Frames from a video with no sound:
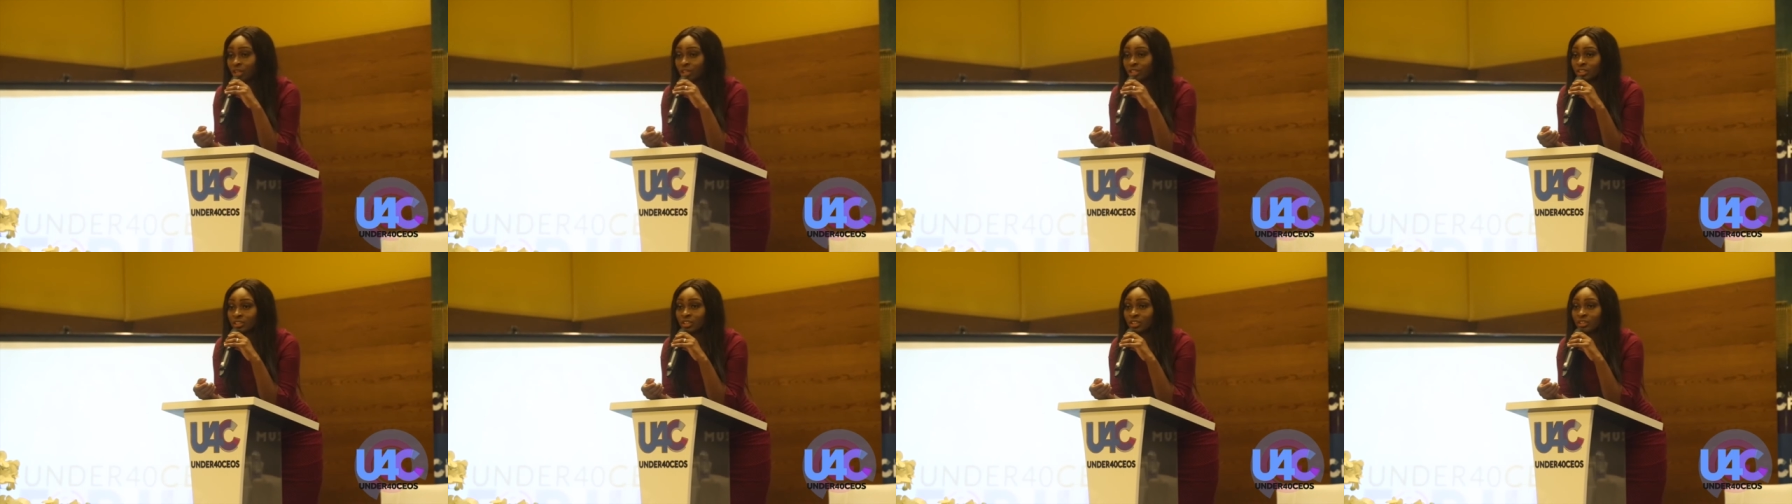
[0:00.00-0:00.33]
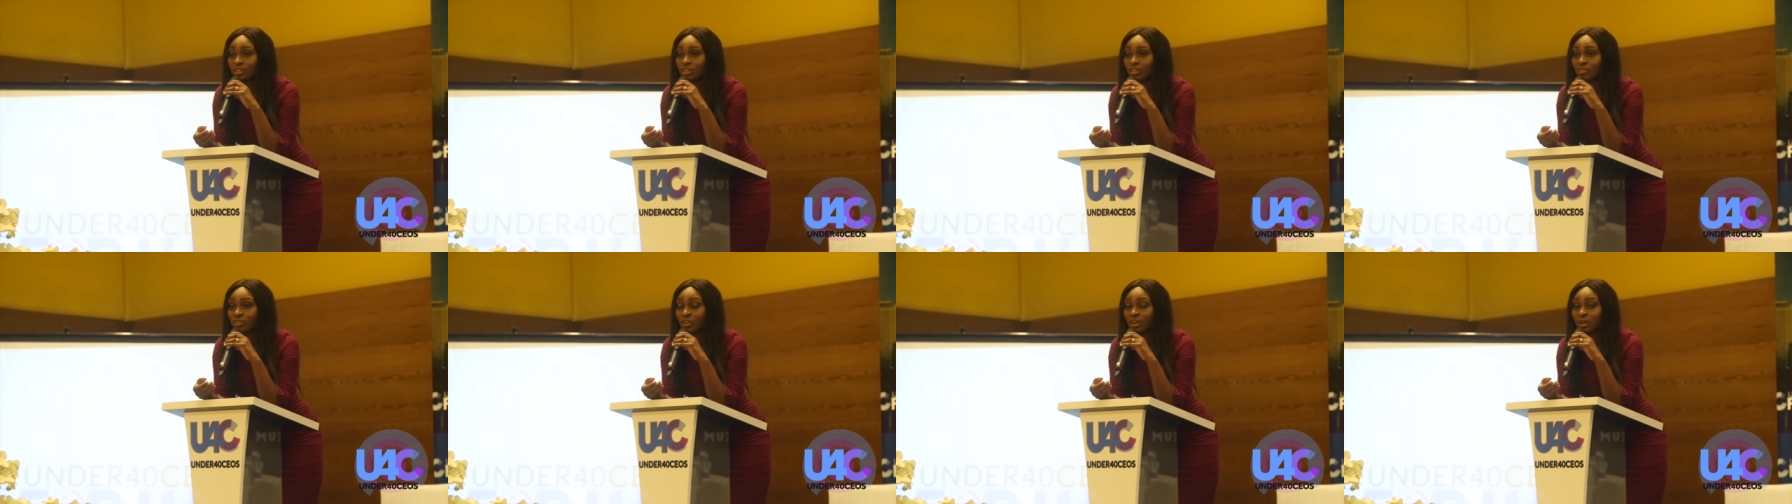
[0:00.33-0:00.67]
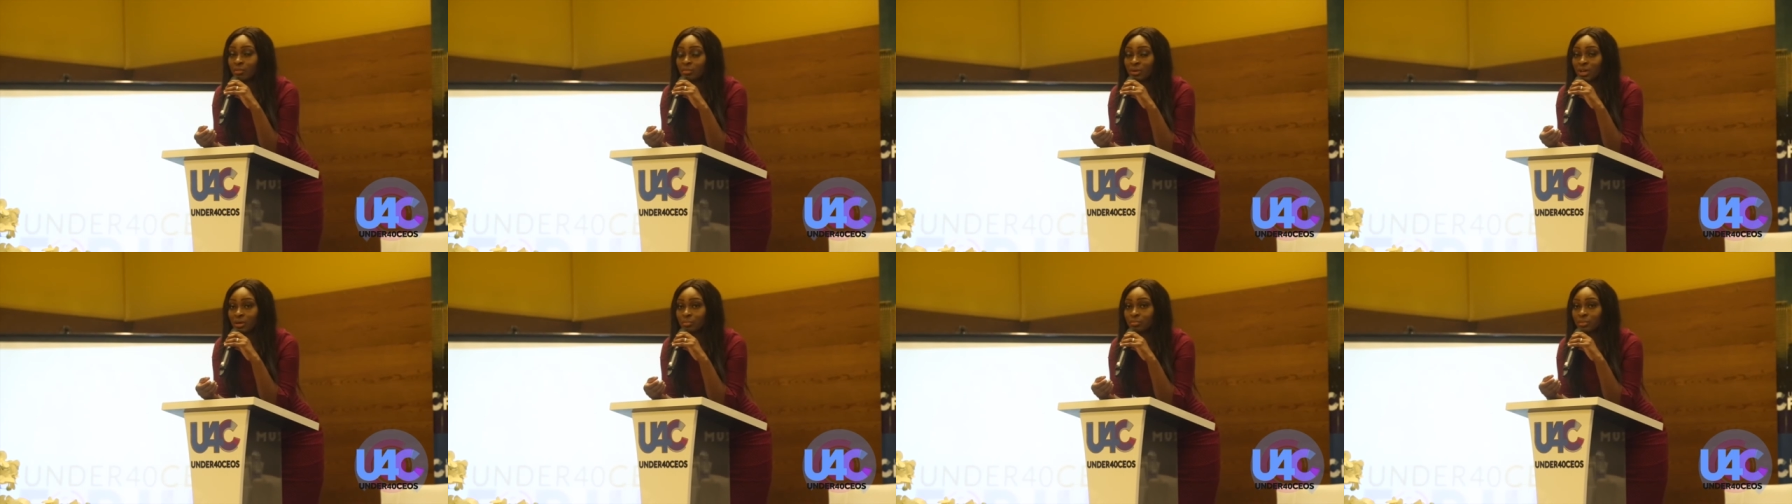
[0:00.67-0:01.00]
So the thing
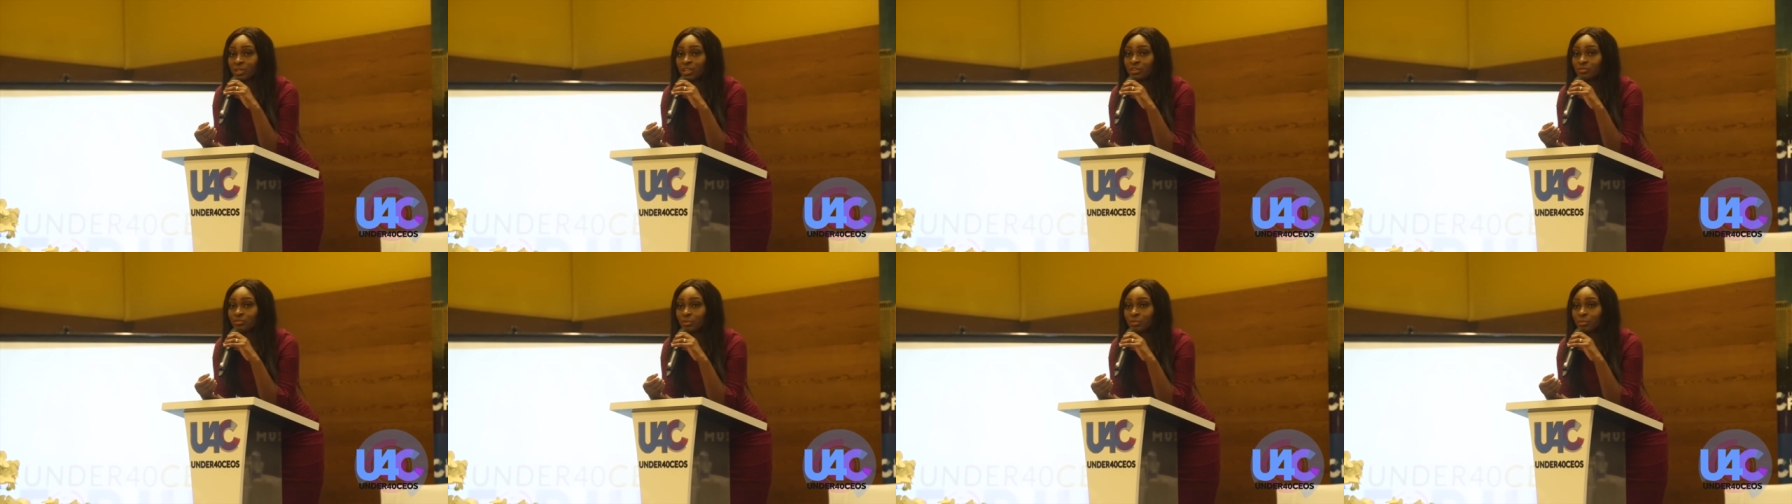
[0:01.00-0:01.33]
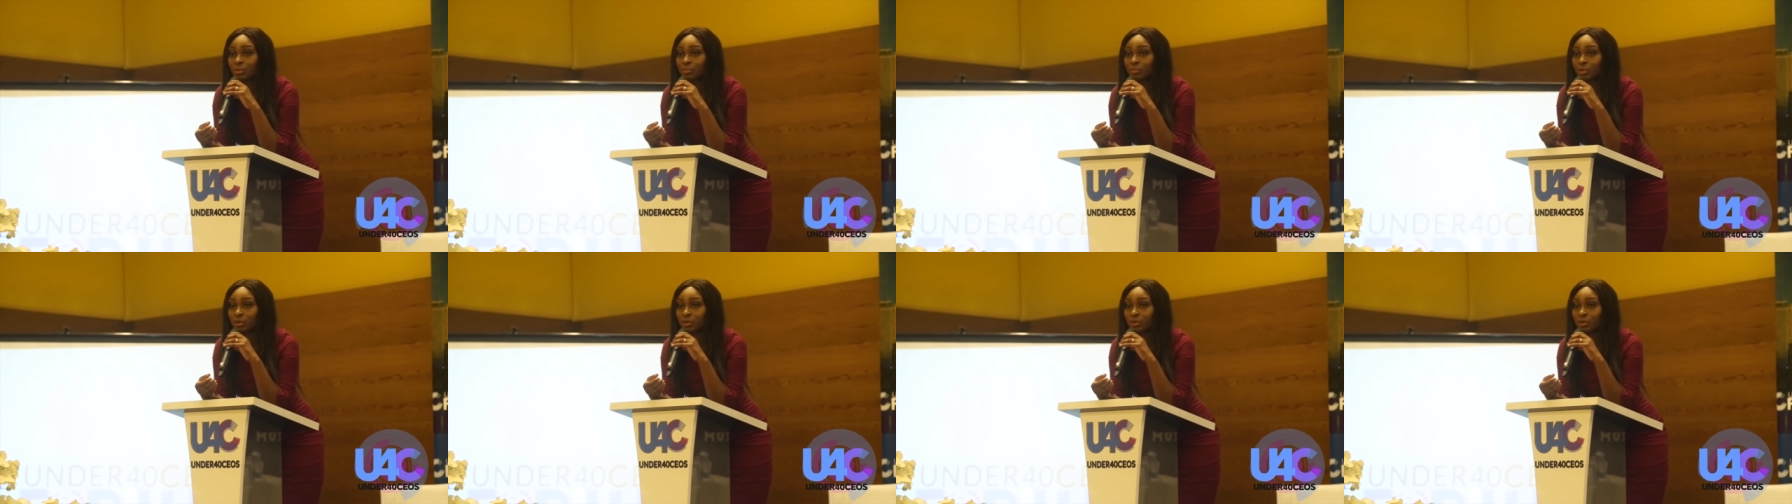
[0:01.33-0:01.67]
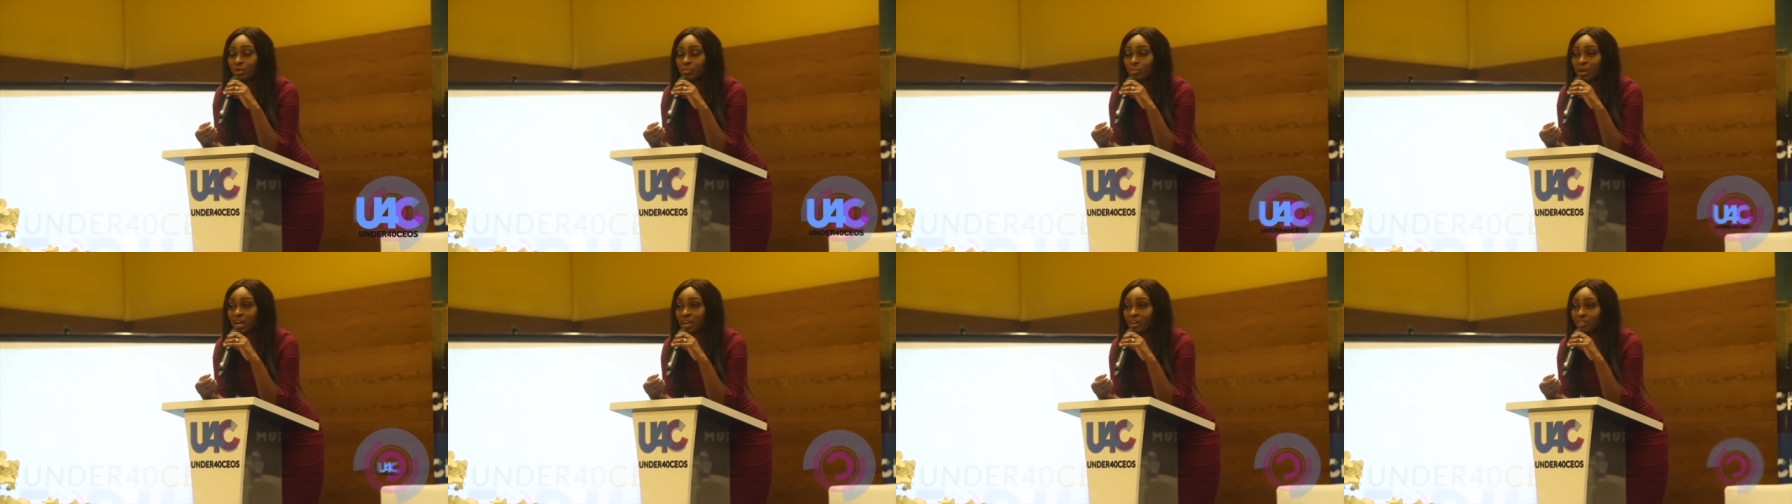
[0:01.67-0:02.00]
about being from a
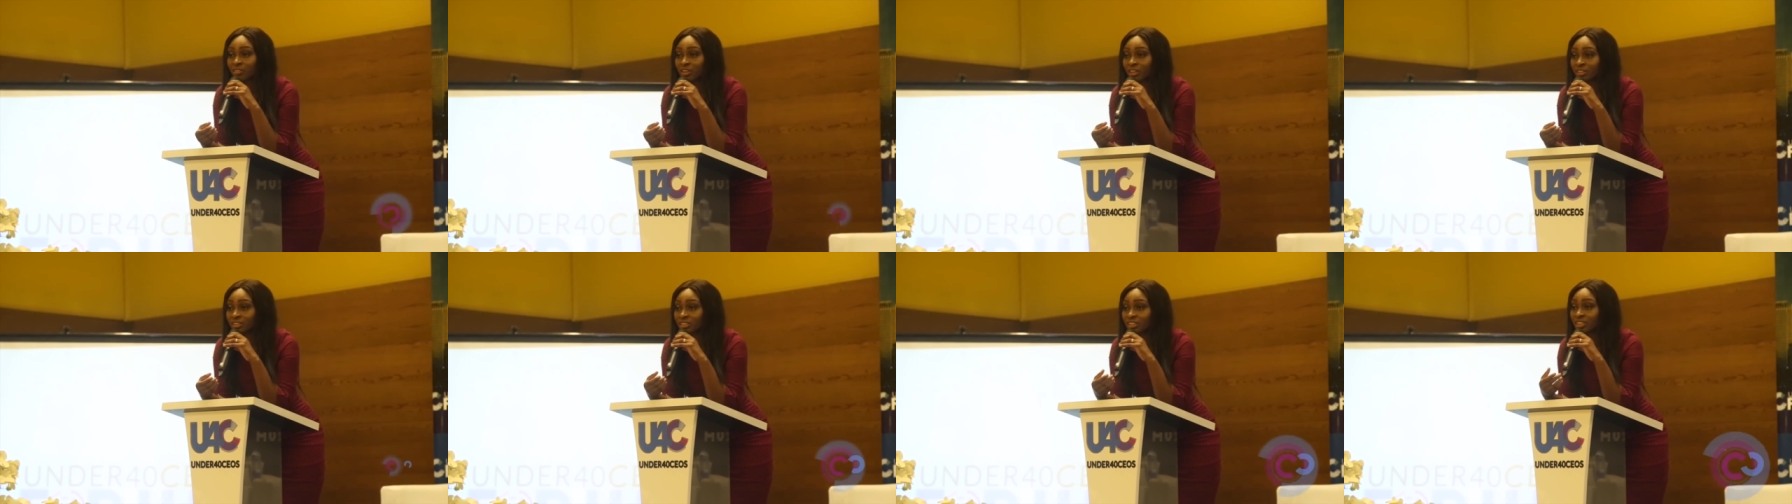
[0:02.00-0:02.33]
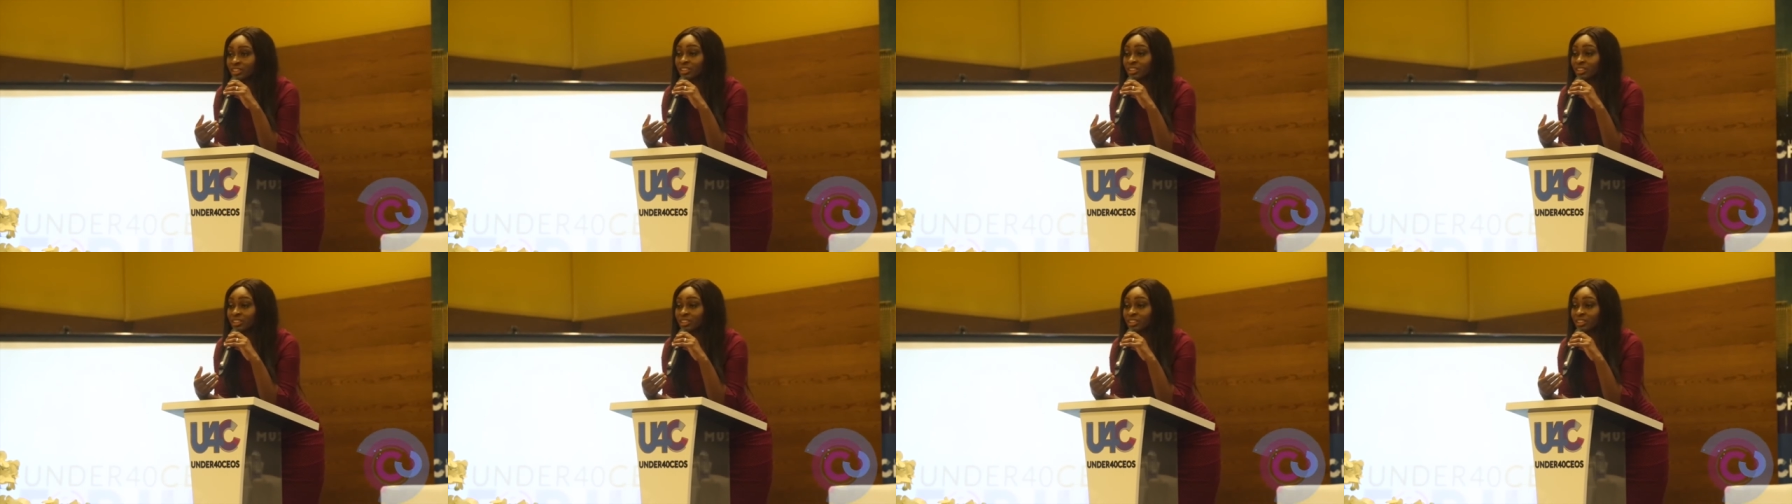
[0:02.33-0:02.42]
poorer background